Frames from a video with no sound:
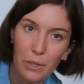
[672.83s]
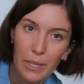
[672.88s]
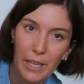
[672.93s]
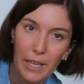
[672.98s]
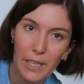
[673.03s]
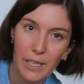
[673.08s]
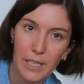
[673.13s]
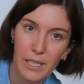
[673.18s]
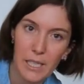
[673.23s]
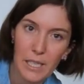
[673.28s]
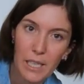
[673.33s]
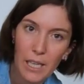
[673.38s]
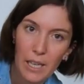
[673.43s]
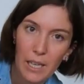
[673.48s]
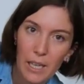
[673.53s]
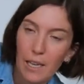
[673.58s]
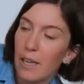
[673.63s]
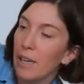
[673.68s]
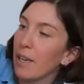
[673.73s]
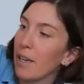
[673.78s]
bring his
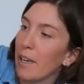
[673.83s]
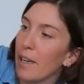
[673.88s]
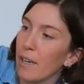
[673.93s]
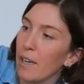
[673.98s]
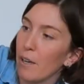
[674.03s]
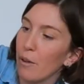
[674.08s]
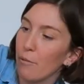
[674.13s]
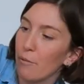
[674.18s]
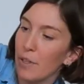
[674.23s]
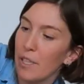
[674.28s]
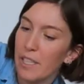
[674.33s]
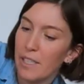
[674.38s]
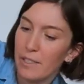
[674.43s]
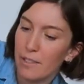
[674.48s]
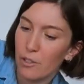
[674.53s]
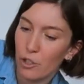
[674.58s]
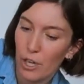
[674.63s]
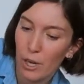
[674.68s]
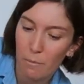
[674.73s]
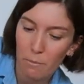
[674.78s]
fleece
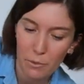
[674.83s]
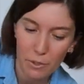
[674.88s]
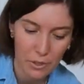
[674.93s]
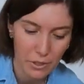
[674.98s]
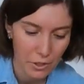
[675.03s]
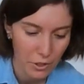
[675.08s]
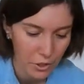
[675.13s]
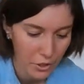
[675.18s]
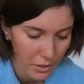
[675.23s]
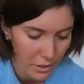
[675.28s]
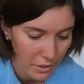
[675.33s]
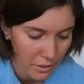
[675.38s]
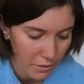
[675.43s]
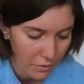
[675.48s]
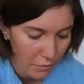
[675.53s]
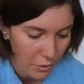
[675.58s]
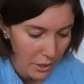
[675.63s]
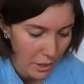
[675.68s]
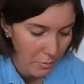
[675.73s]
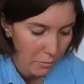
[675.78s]
jumper, just
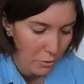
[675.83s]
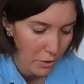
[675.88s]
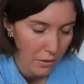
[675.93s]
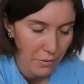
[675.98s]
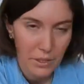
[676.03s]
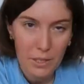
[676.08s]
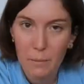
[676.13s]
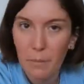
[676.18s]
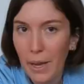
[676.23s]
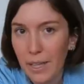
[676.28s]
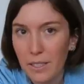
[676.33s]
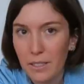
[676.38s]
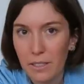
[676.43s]
for him to have some